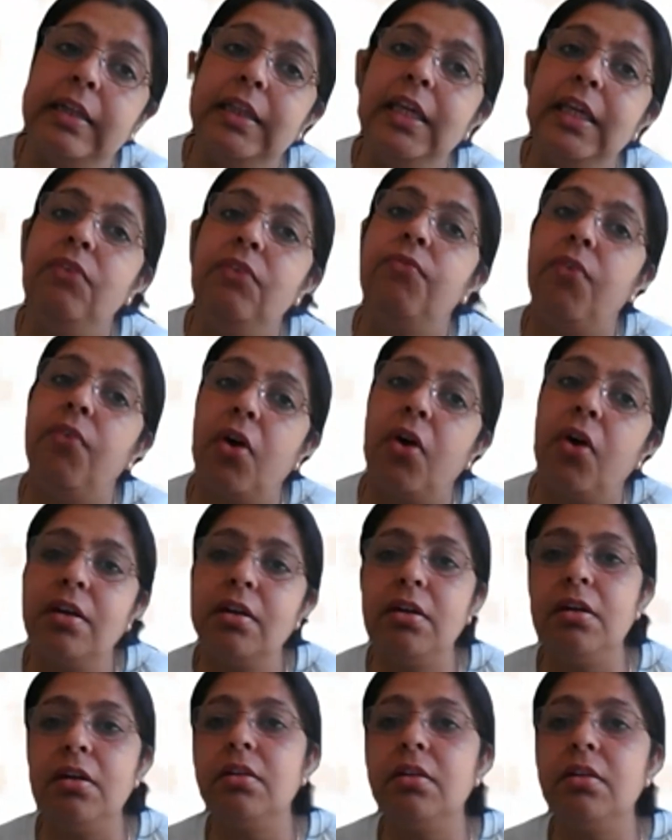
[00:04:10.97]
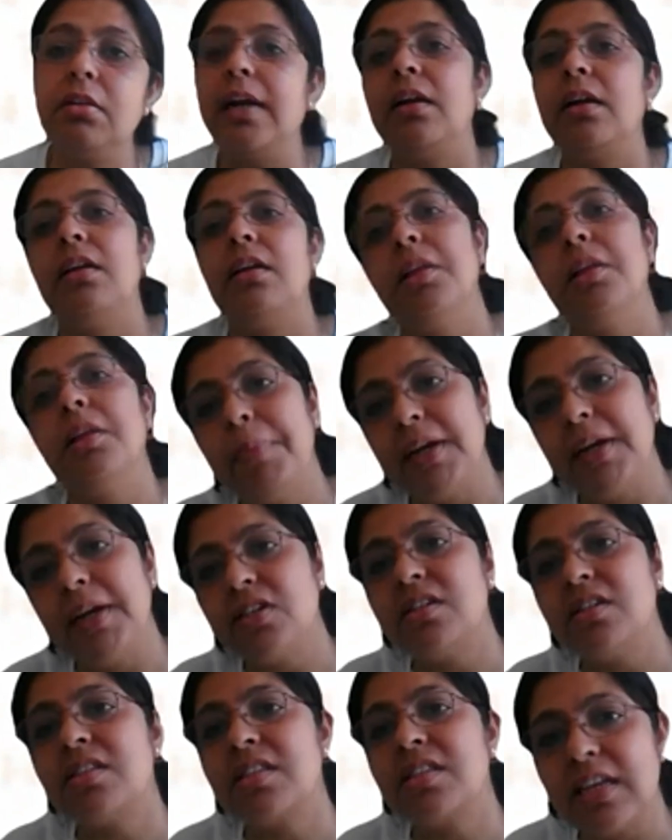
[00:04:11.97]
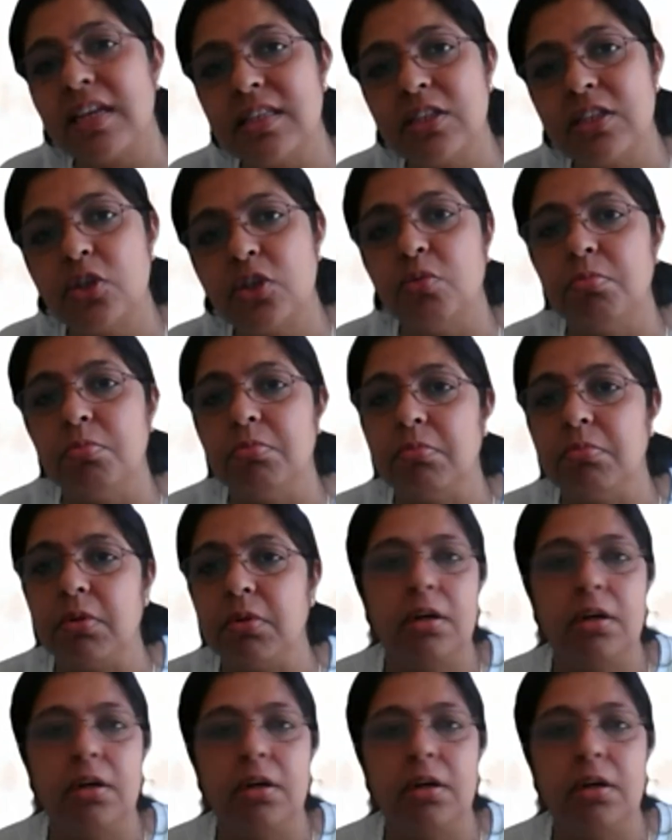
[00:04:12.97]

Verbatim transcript: the water that the patients consume,